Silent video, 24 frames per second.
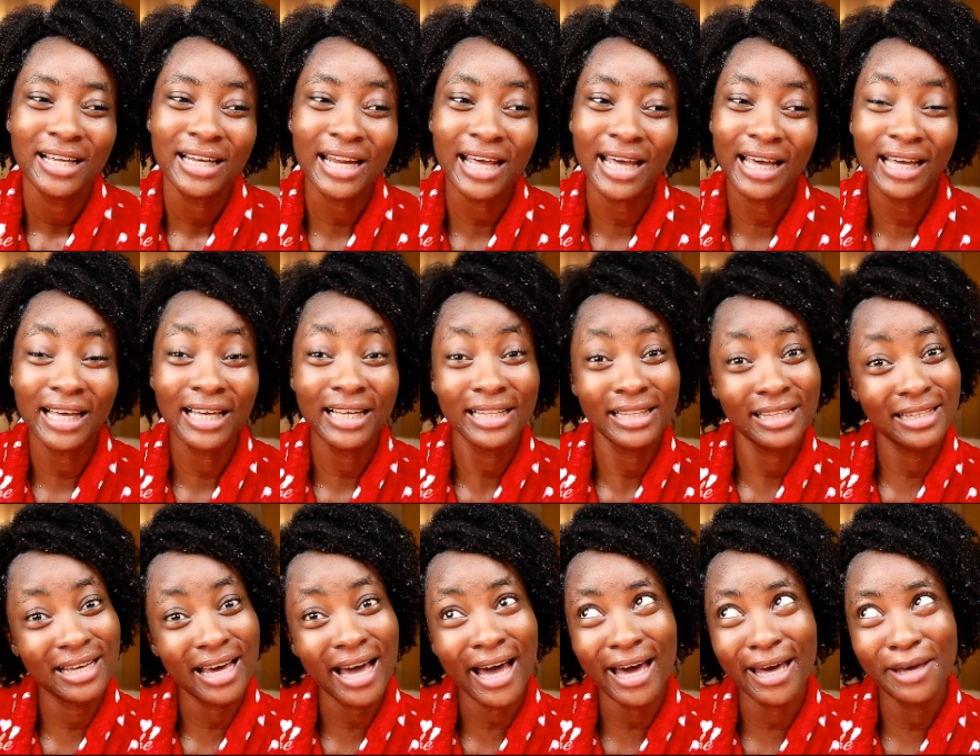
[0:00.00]
like
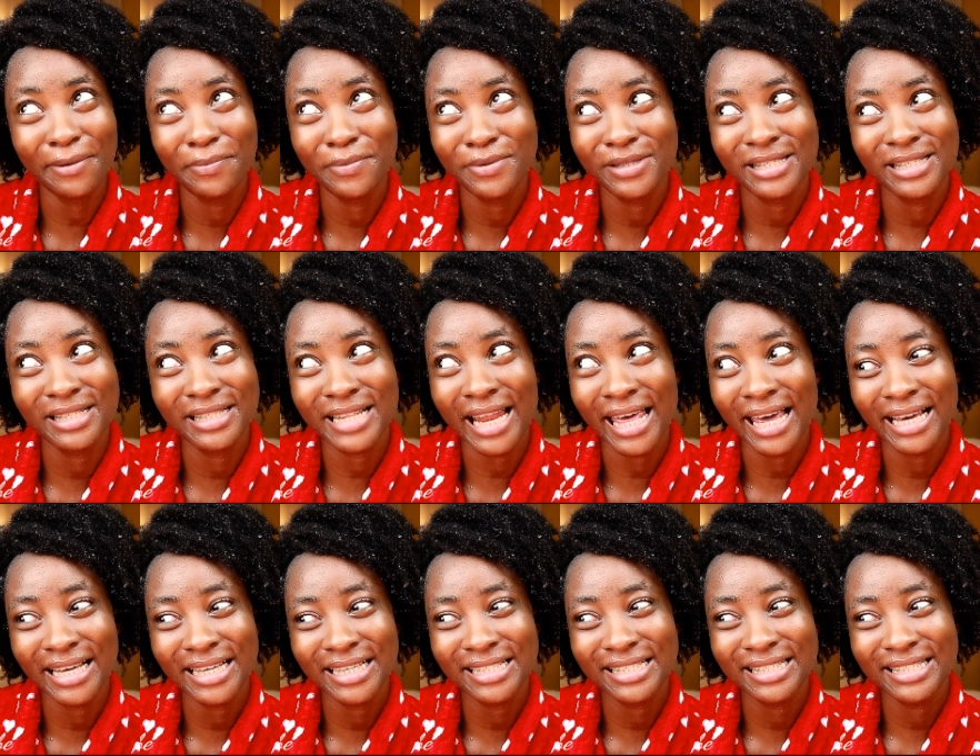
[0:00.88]
the hype is
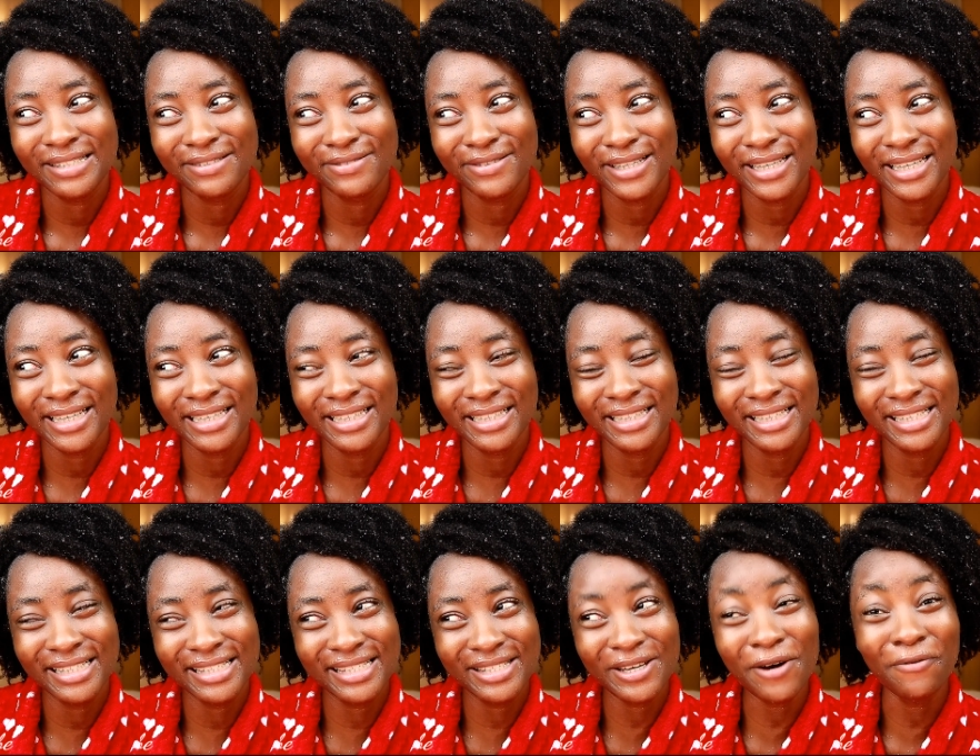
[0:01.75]
like
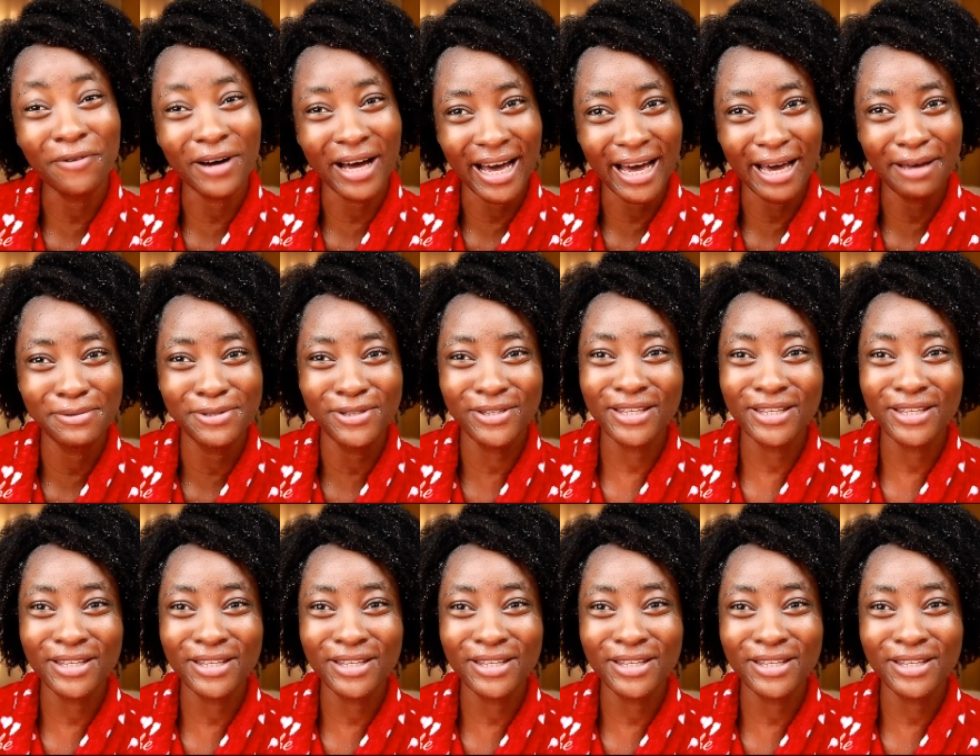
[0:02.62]
it's overhyped?